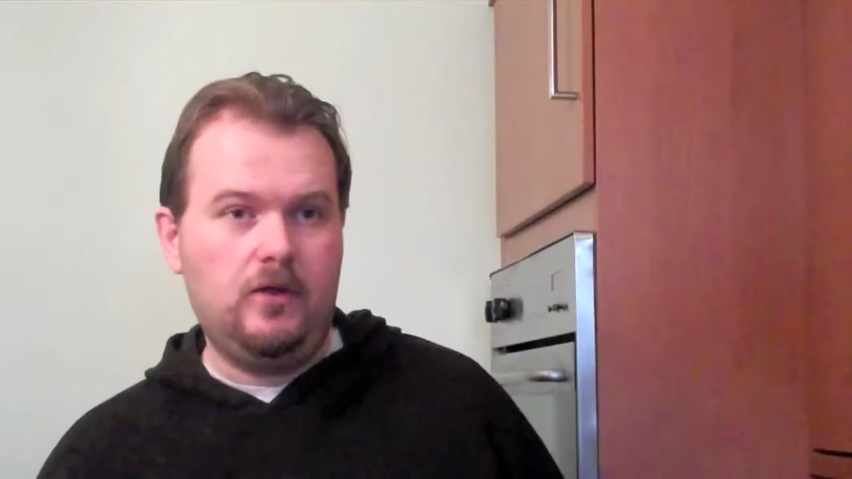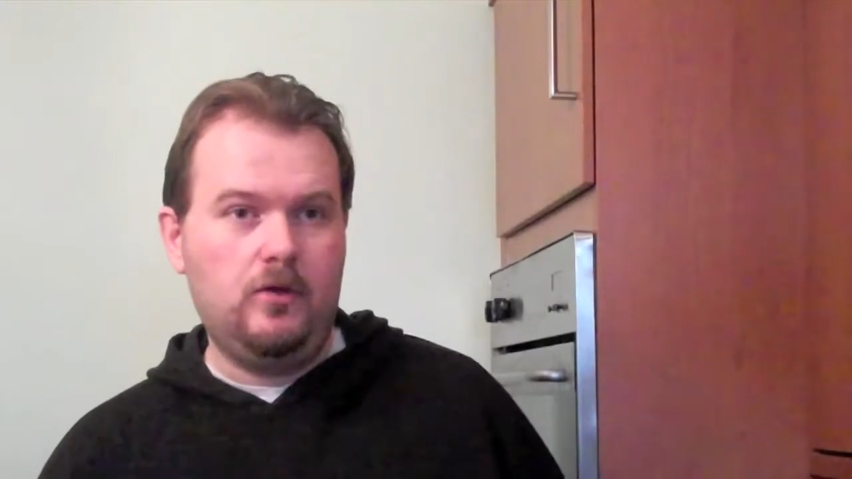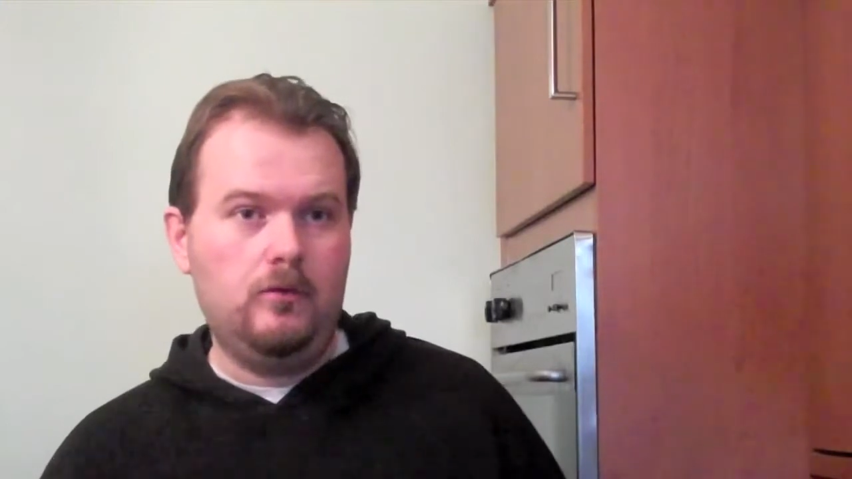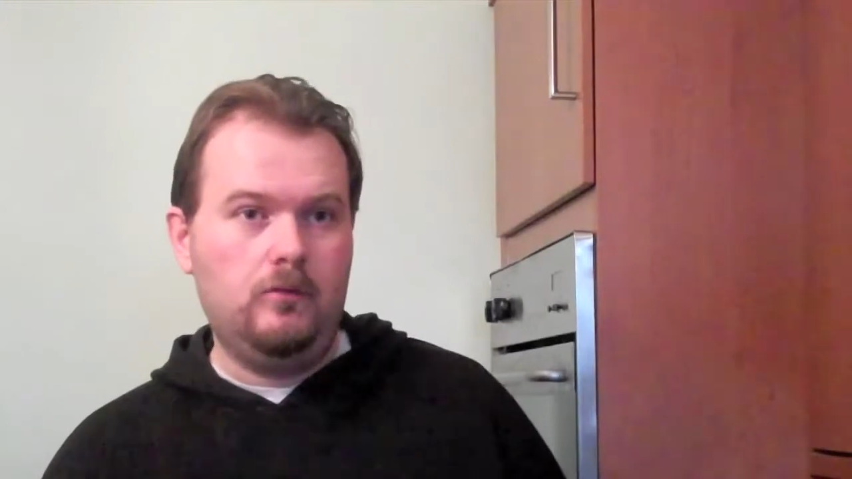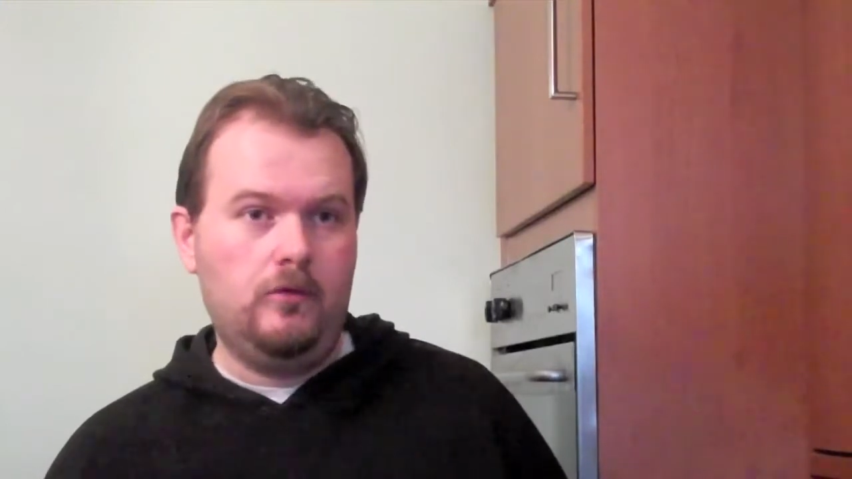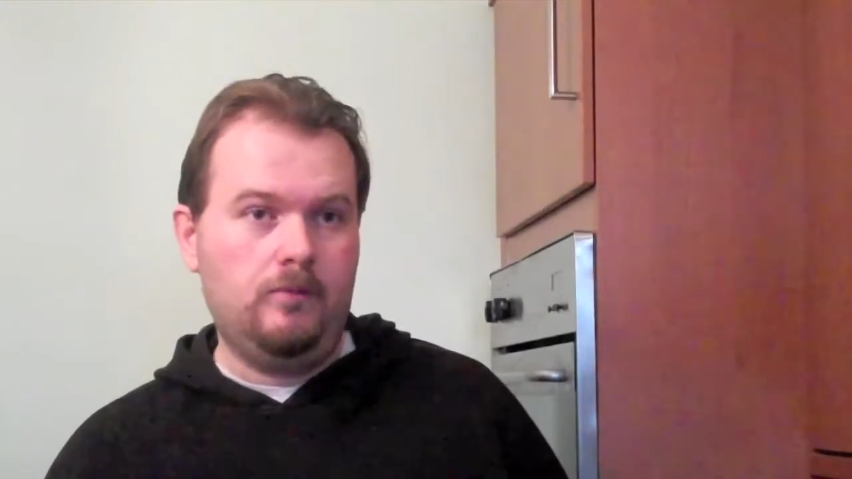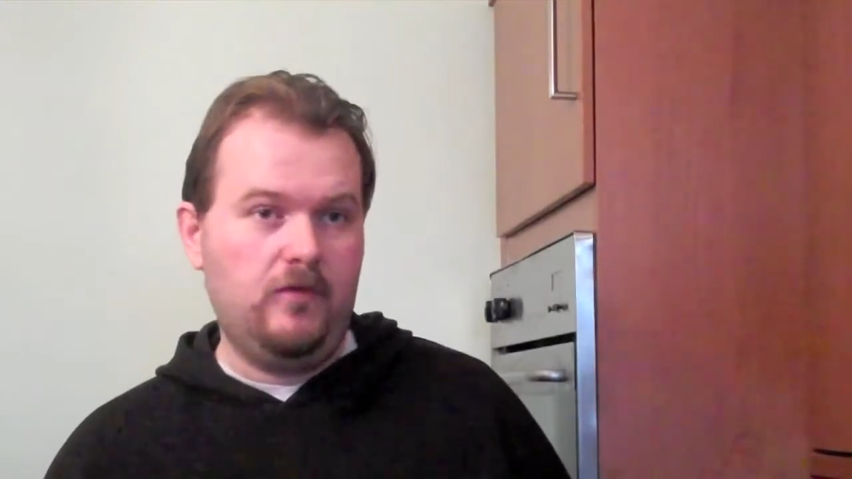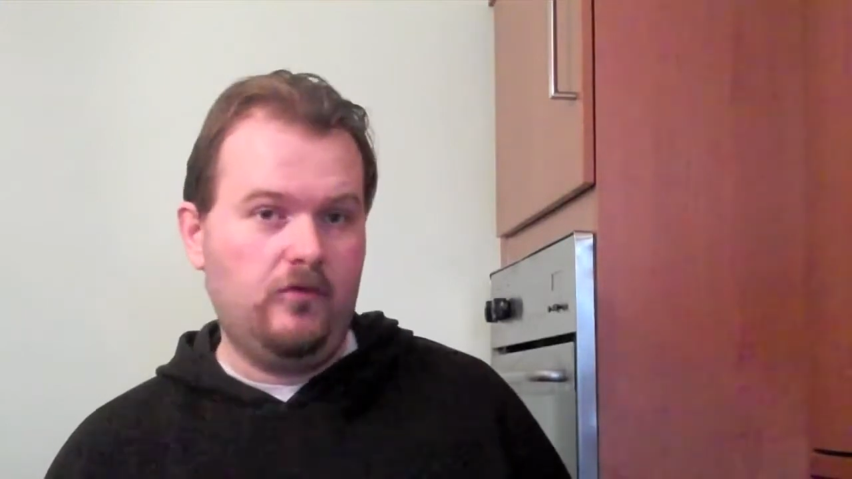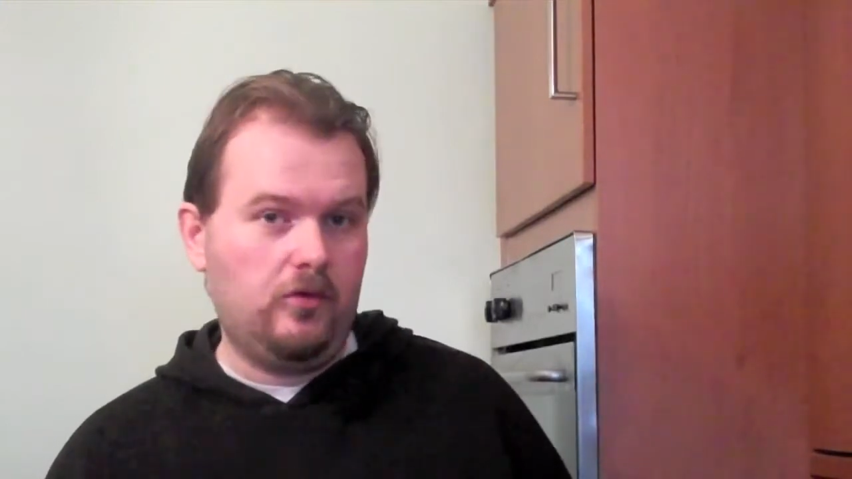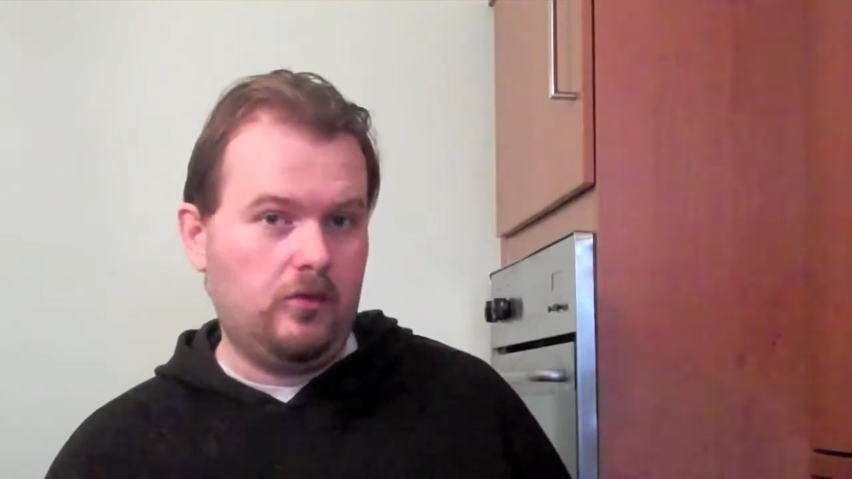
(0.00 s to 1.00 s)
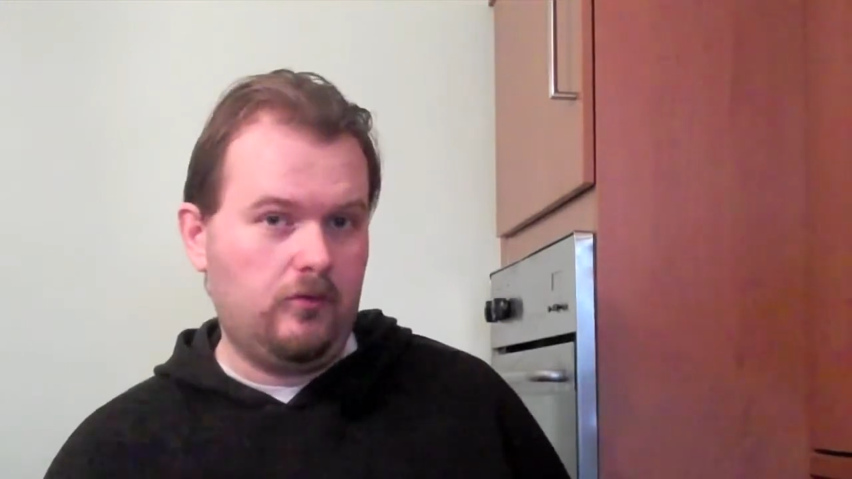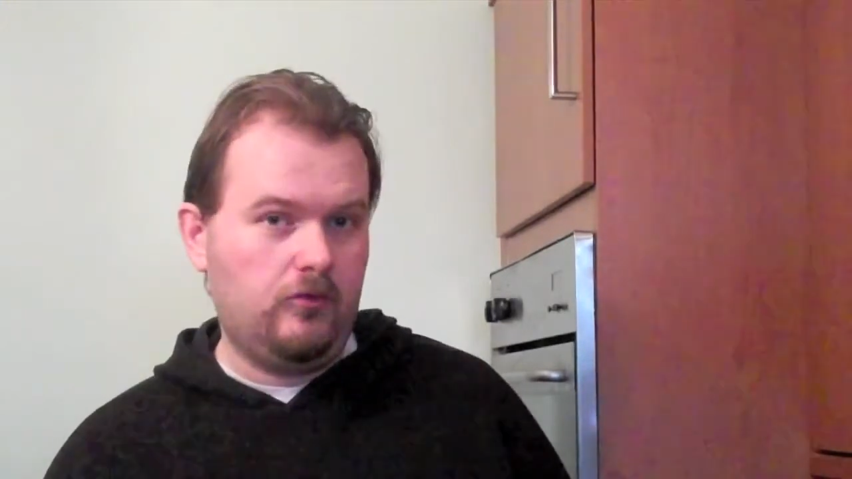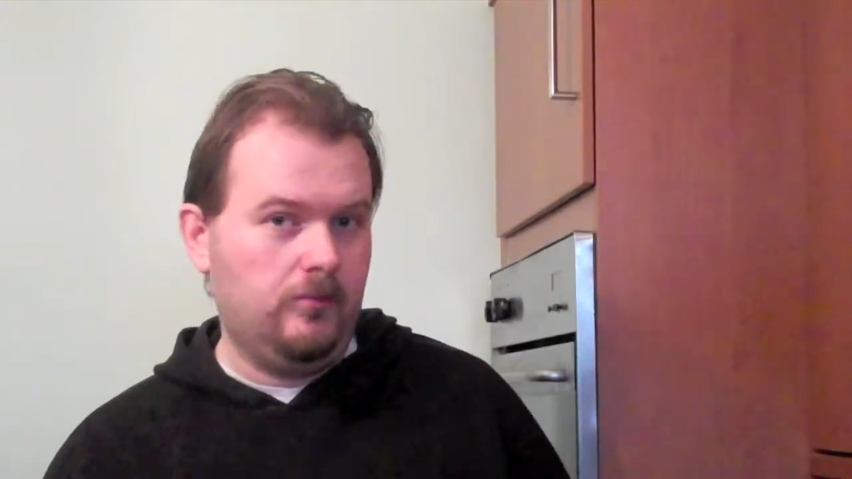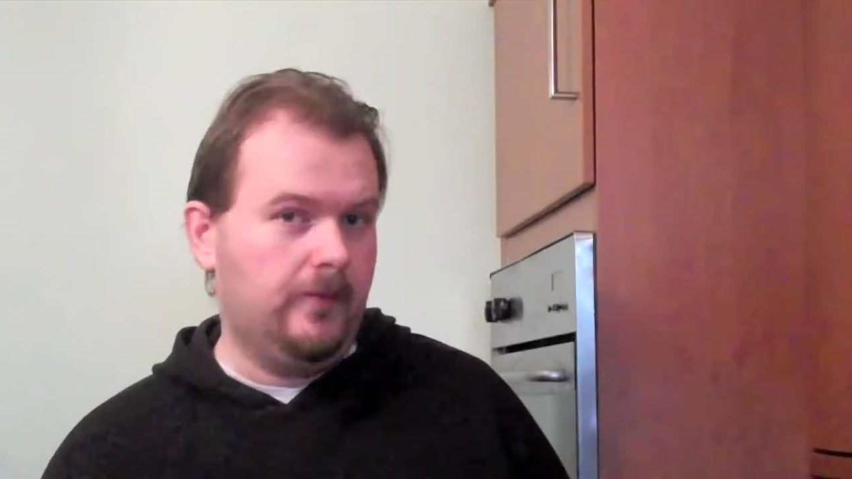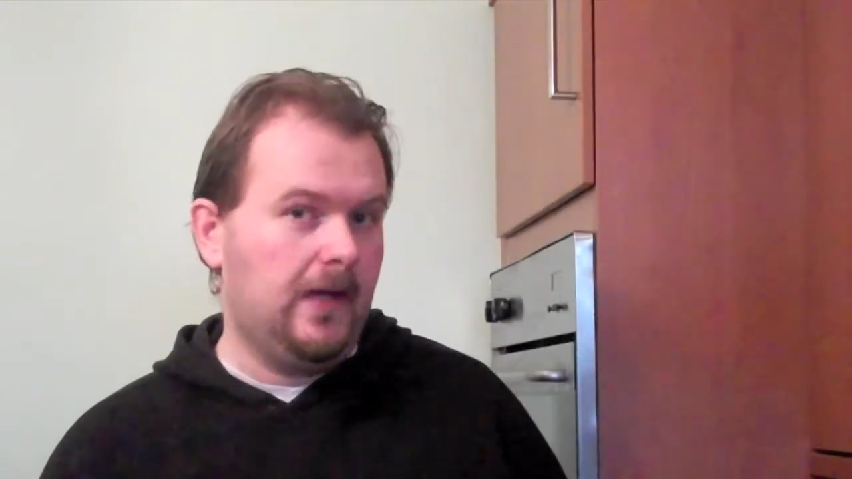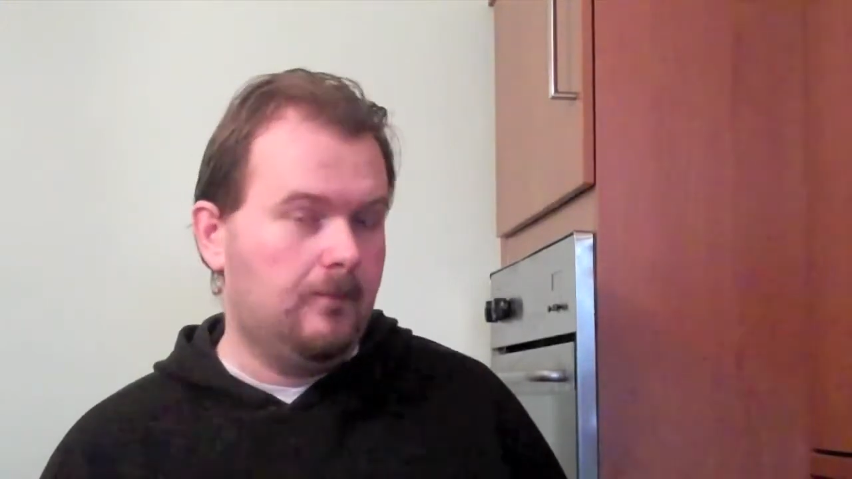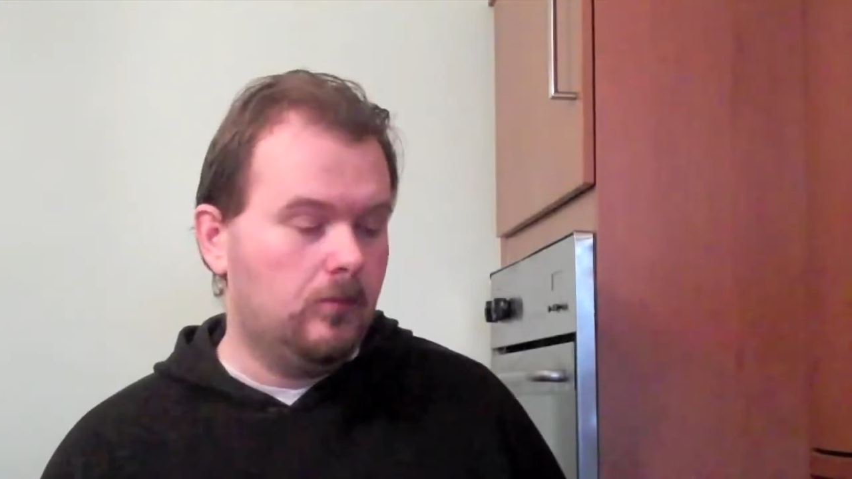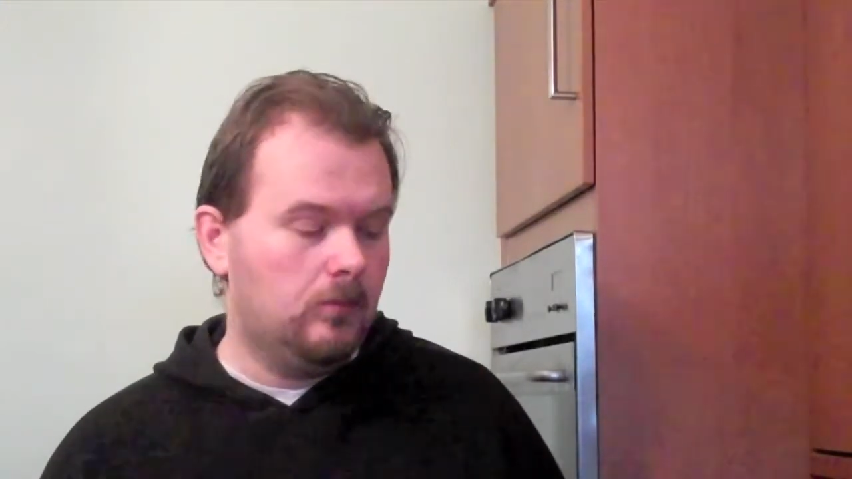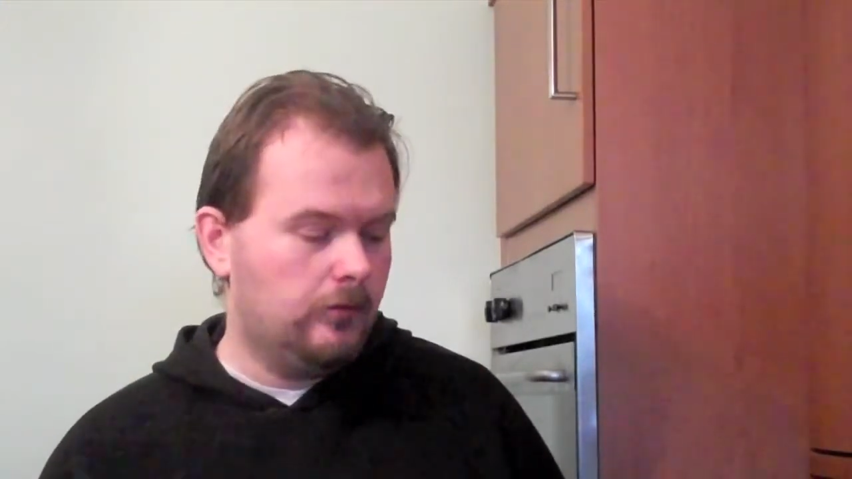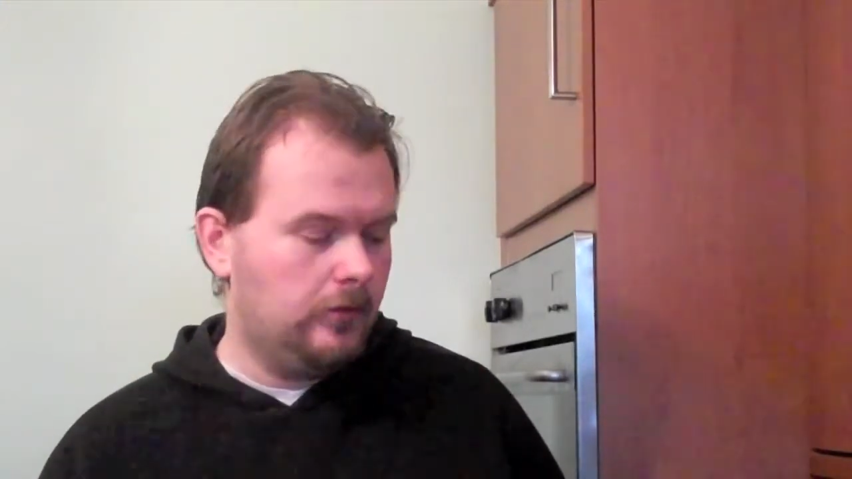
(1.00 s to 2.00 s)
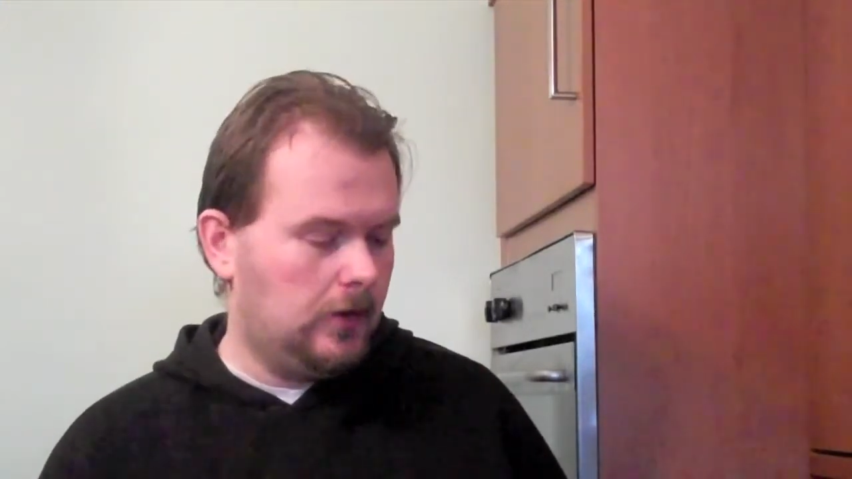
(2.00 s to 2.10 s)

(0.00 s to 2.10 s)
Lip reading: used beef stock from Campbell's.